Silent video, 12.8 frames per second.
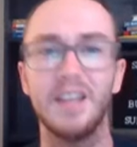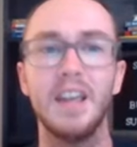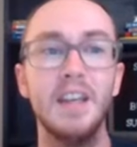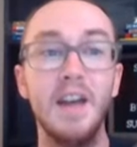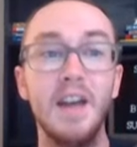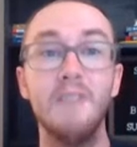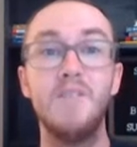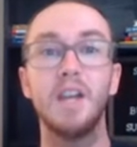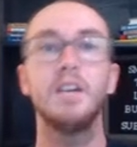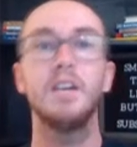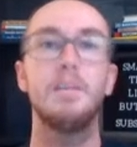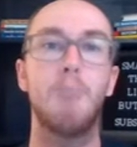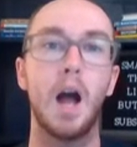a
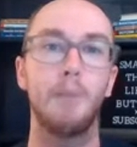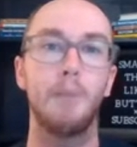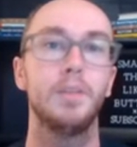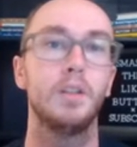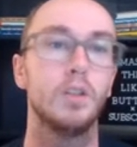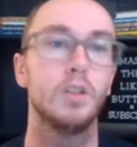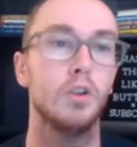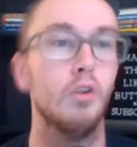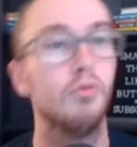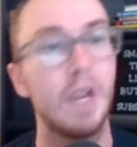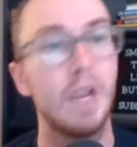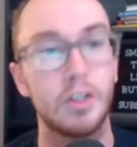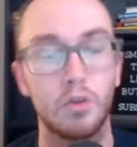very popular
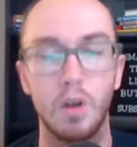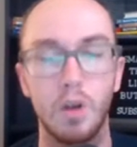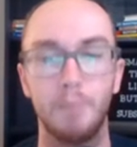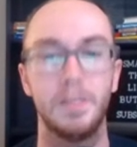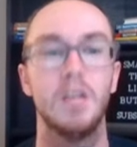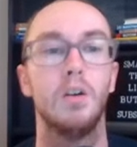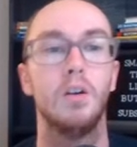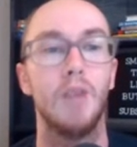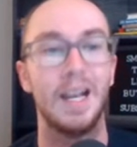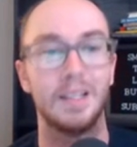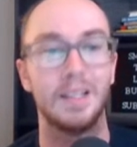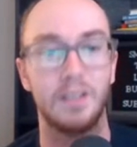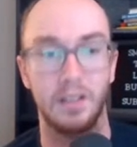restaurant
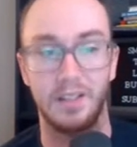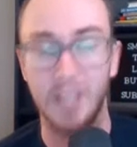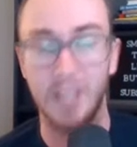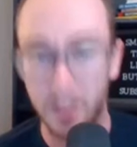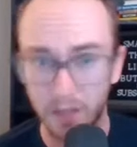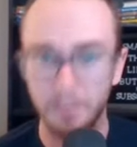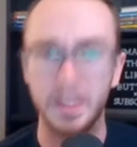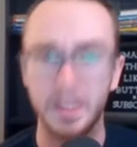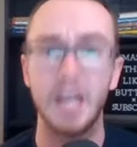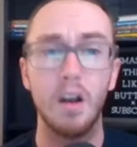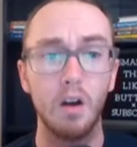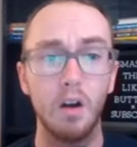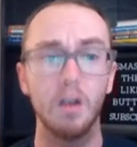POS system.
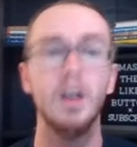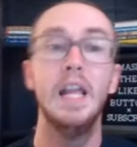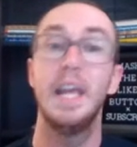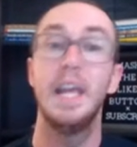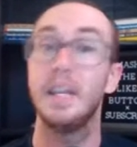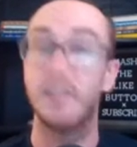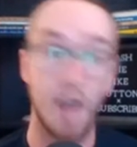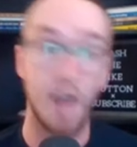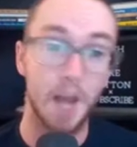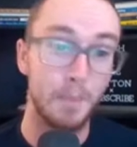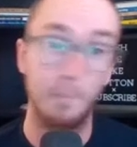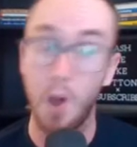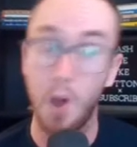They are a
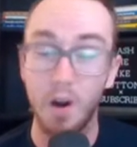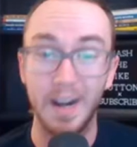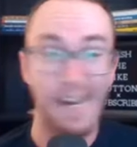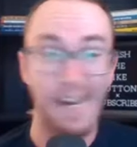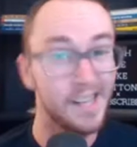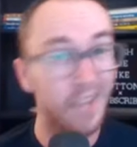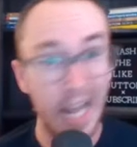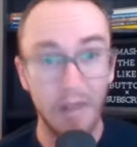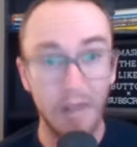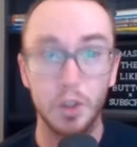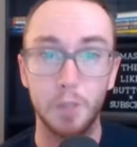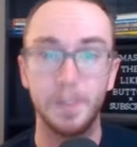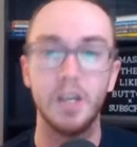top bar and
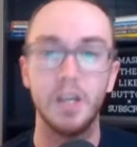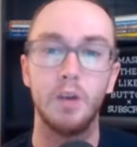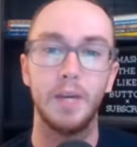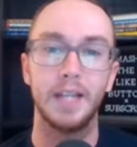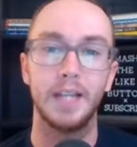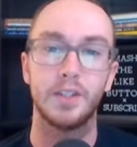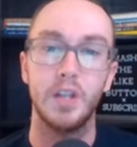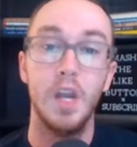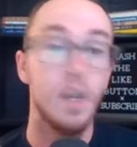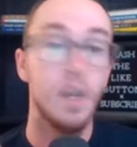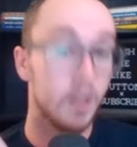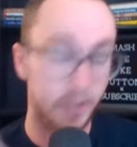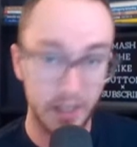lounge POS
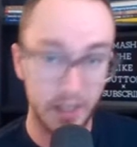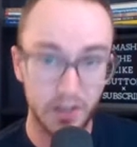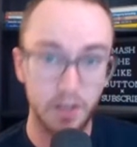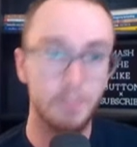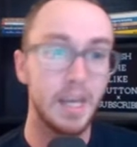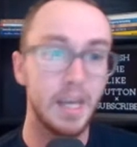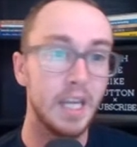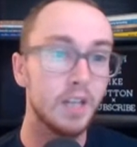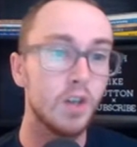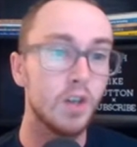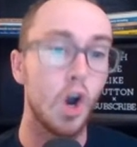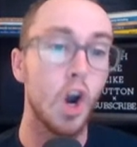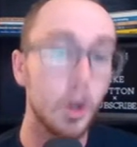system and
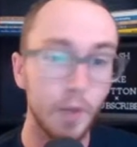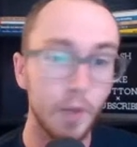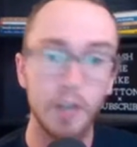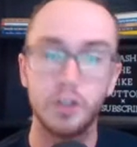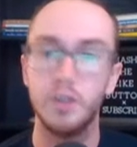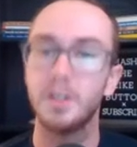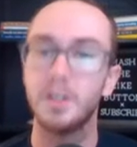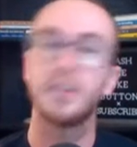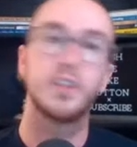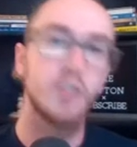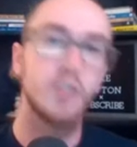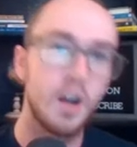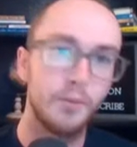hardware. So you get the
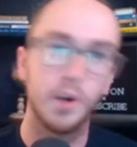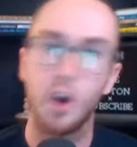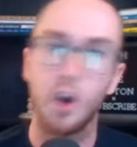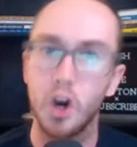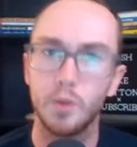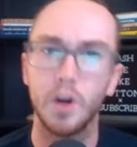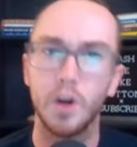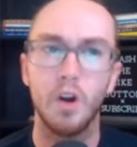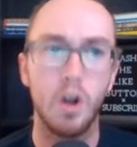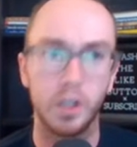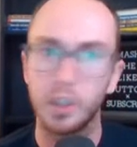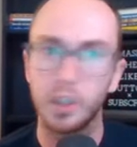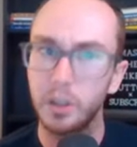software, hardware
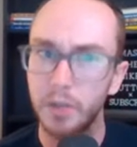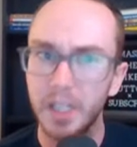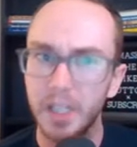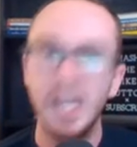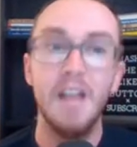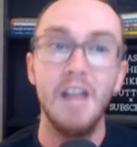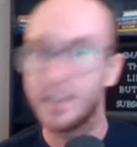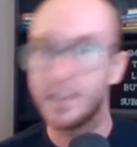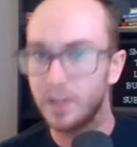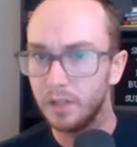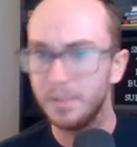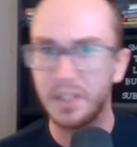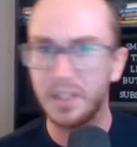all included. That's
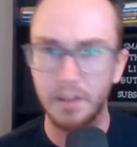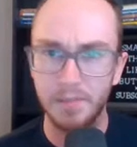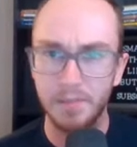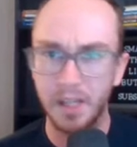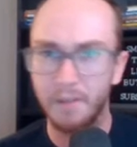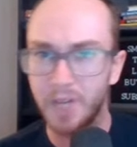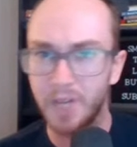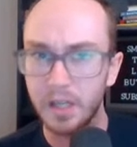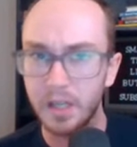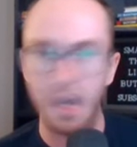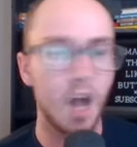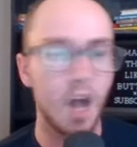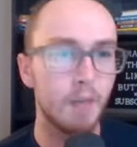going to be something very
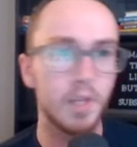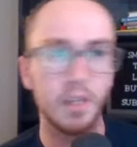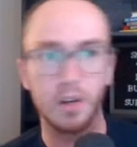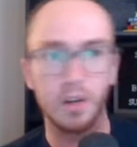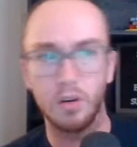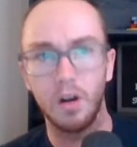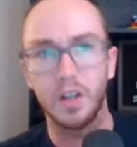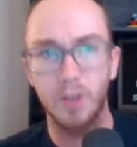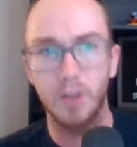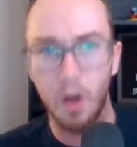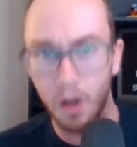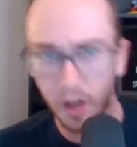common across a